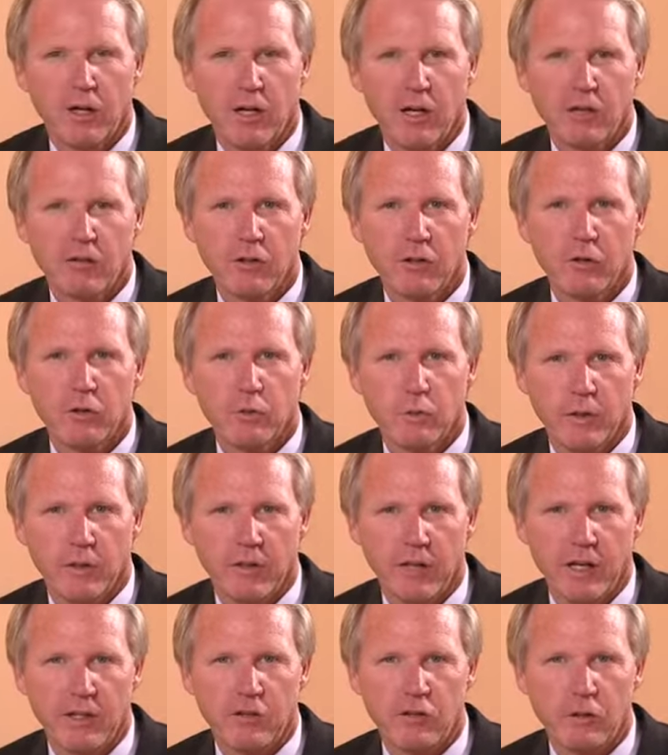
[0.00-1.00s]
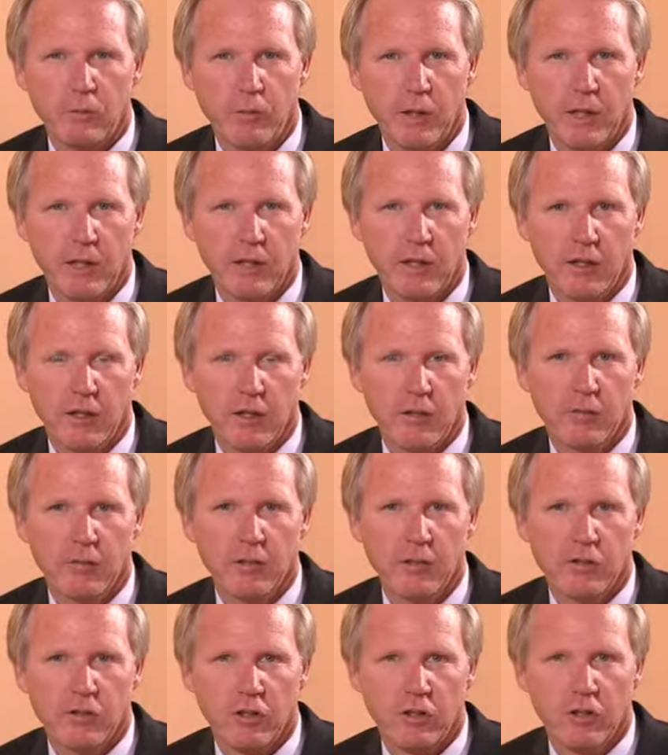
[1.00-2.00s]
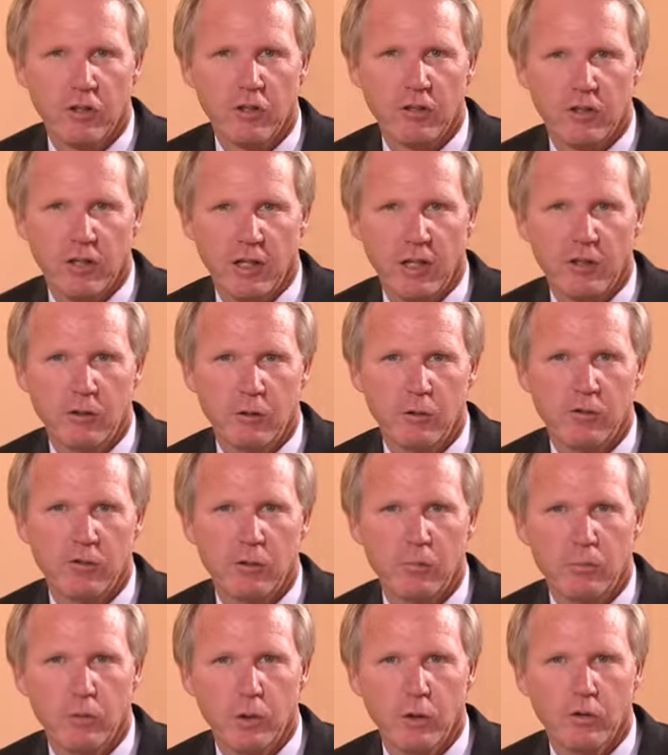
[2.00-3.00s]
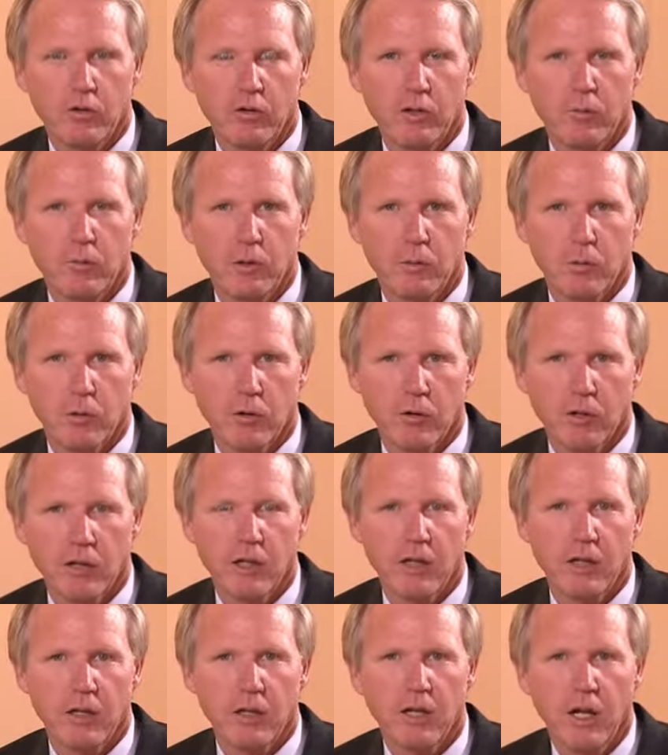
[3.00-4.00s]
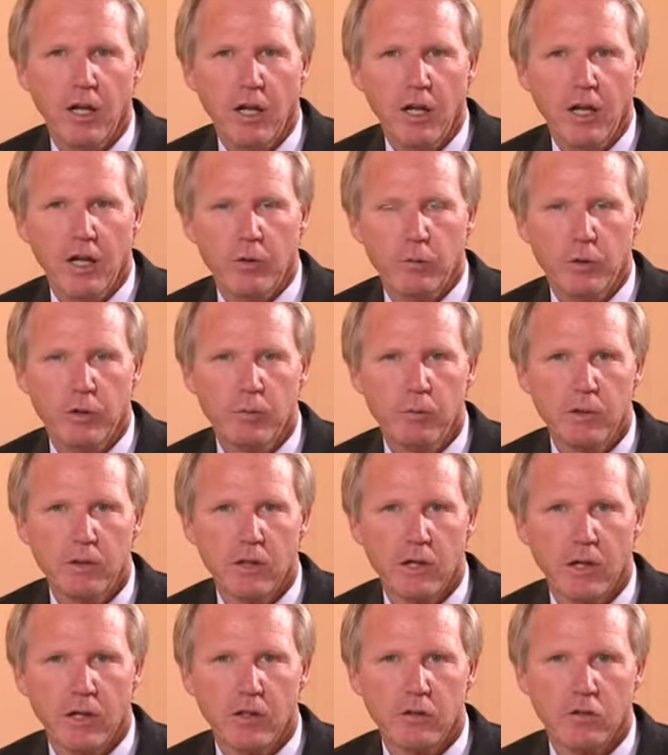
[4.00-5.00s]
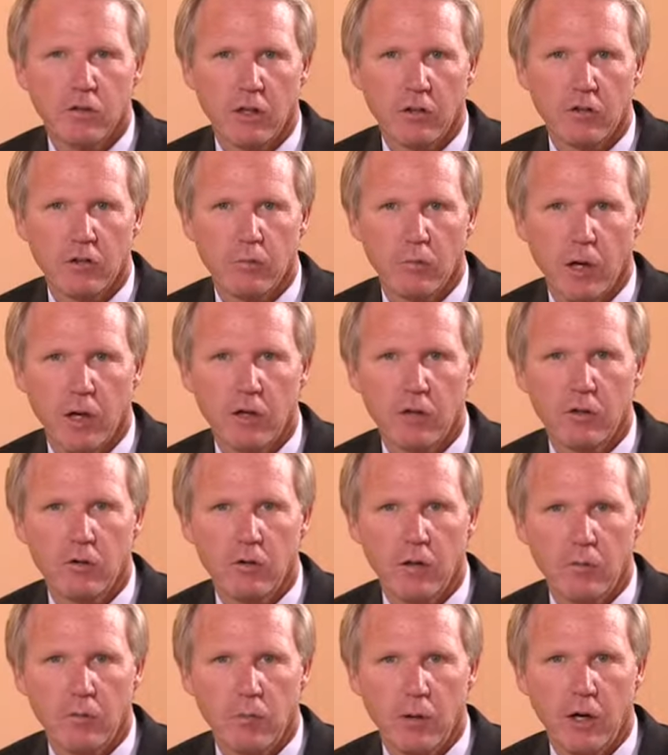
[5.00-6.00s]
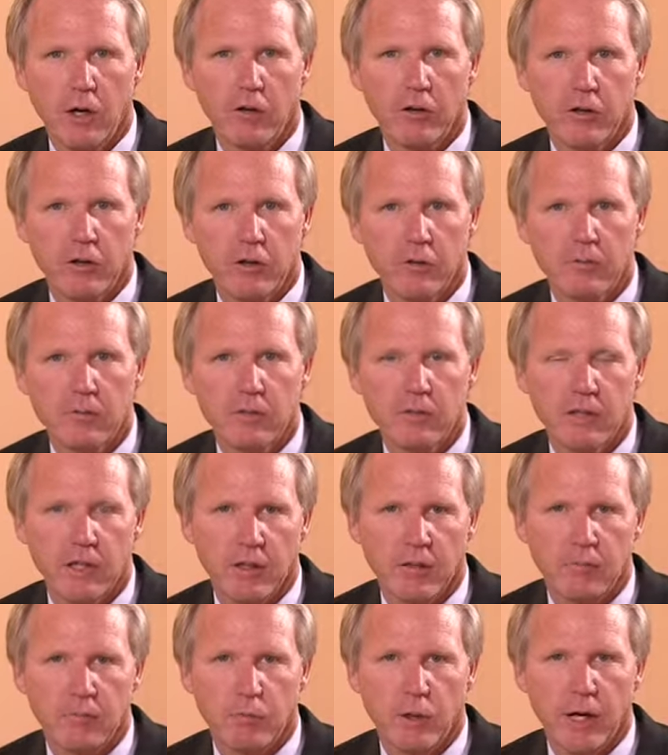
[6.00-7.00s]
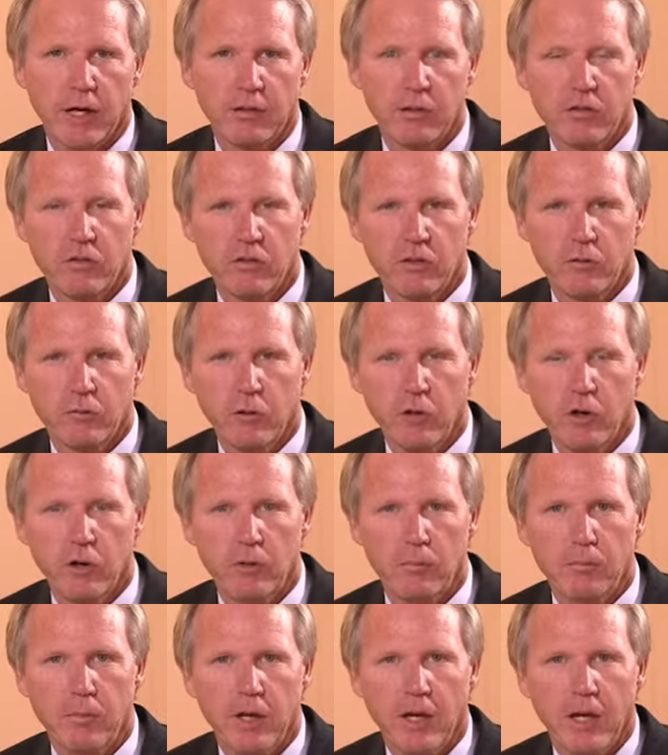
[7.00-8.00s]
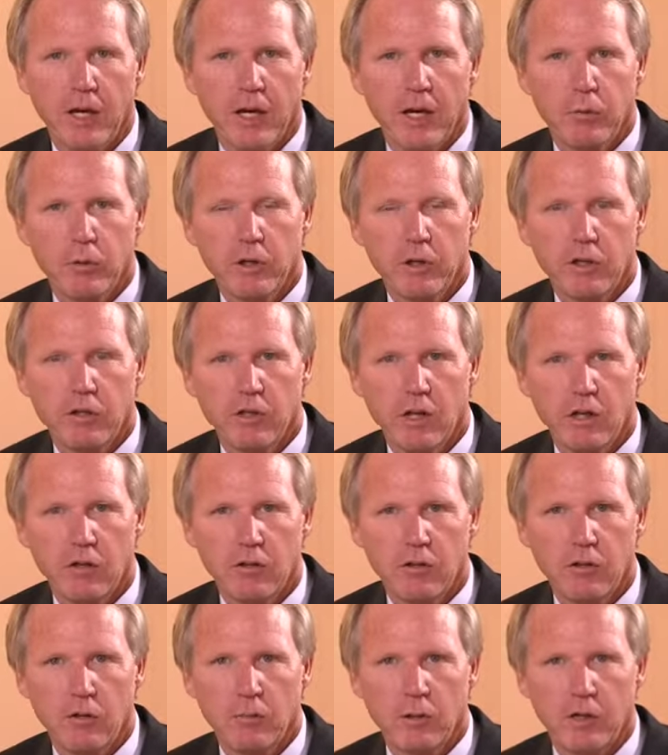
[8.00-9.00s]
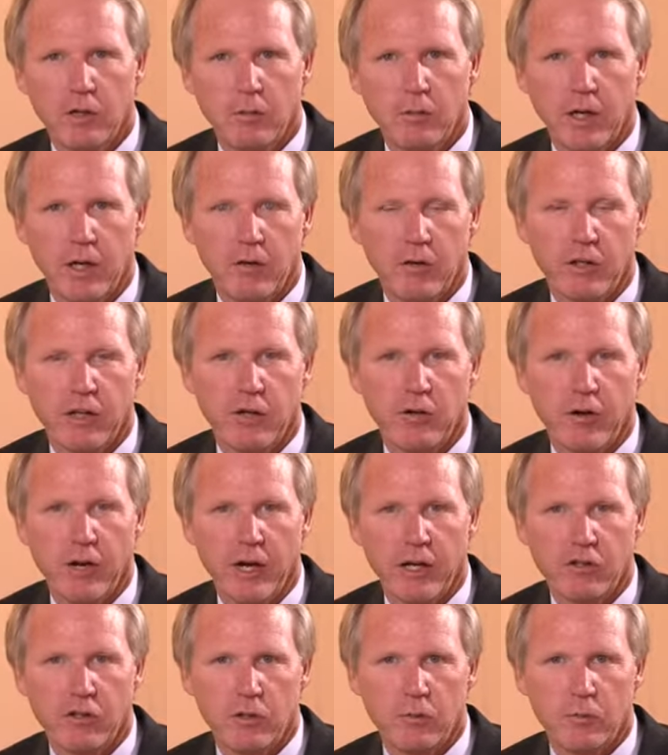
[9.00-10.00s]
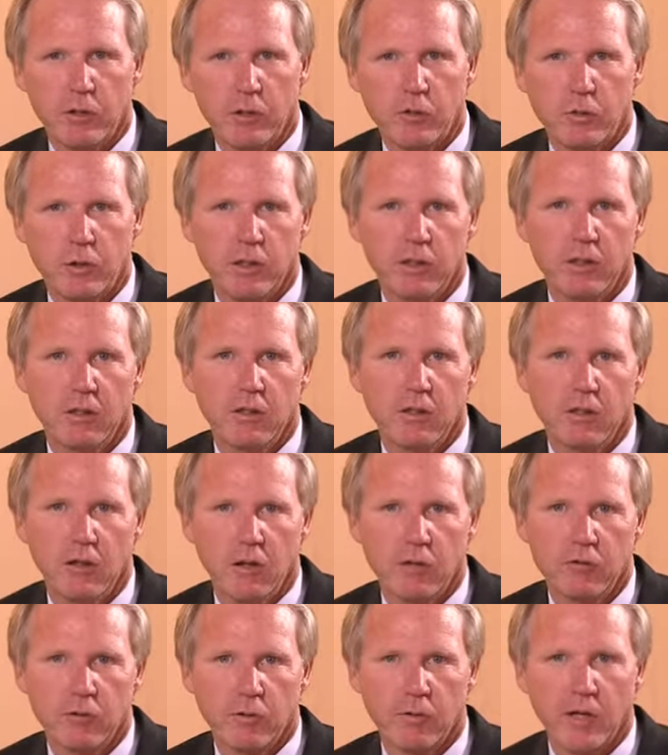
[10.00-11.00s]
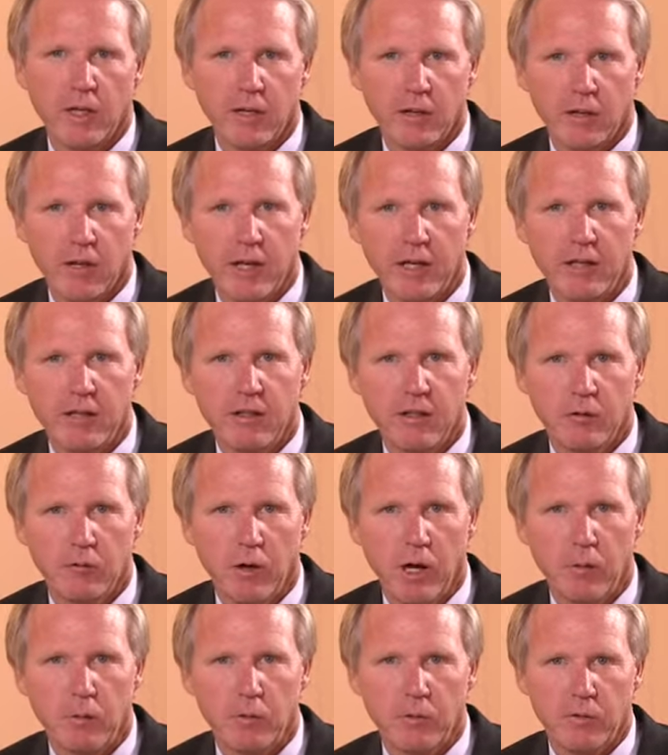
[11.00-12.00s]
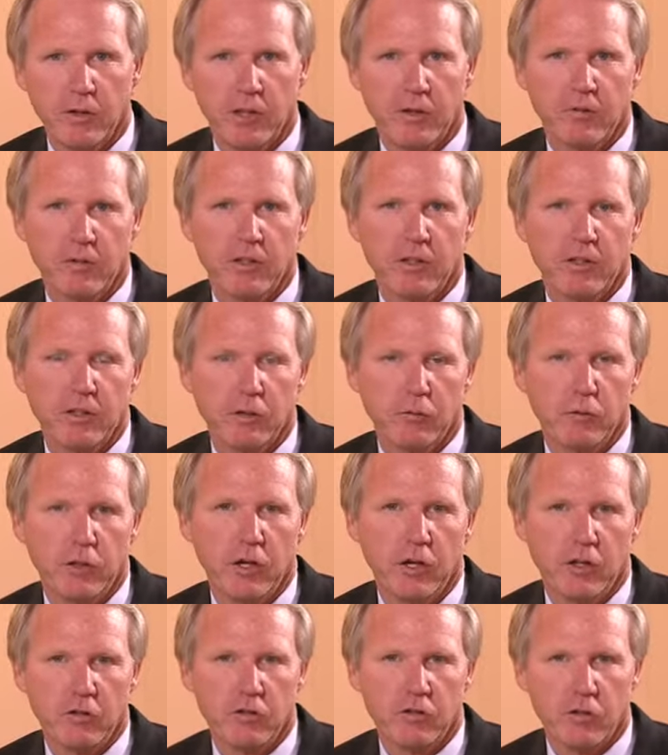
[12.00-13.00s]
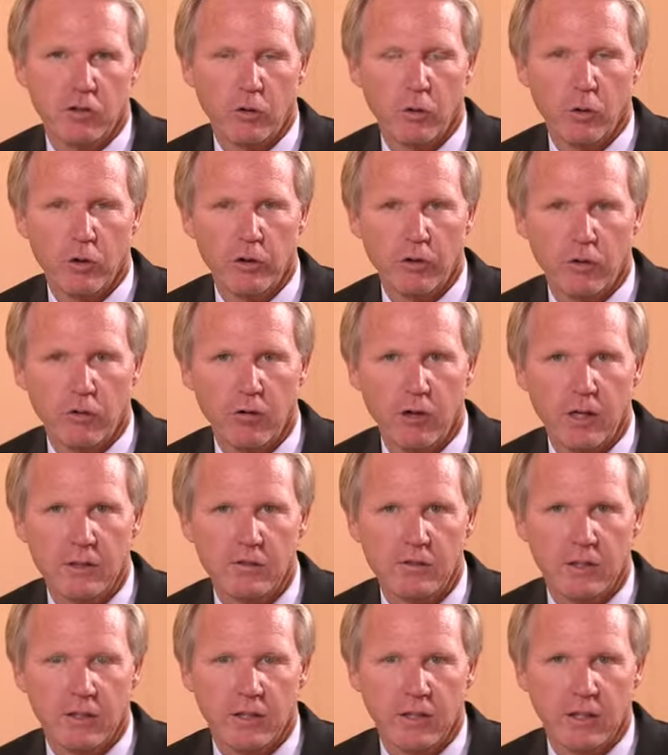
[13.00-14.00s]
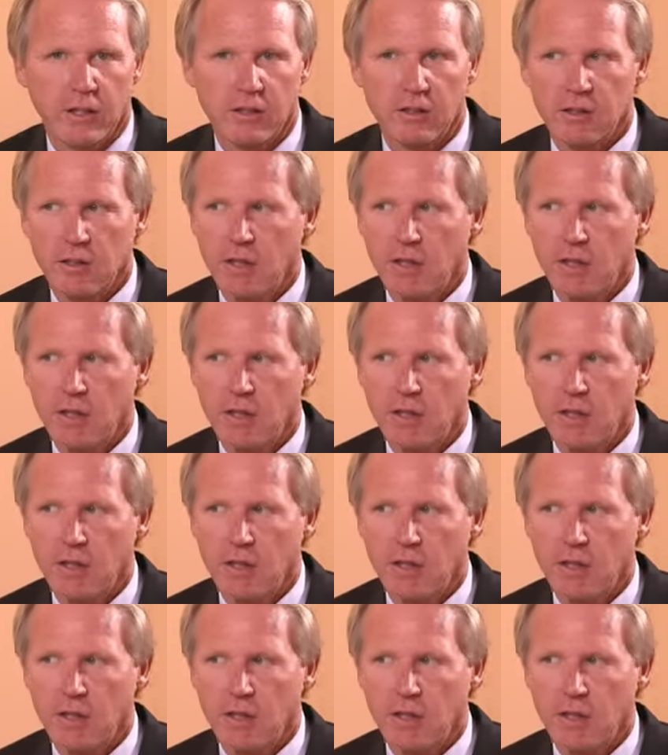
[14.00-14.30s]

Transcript: Kontos with iTube Daily Coverage here at the ACO Symposium in Berlin. And with me today is Dr. Marco Lombardo in practice in Rome. And we're going to talk a little bit about interaction between ultraviolet light and riboflavin in regards to corneal crosslinking.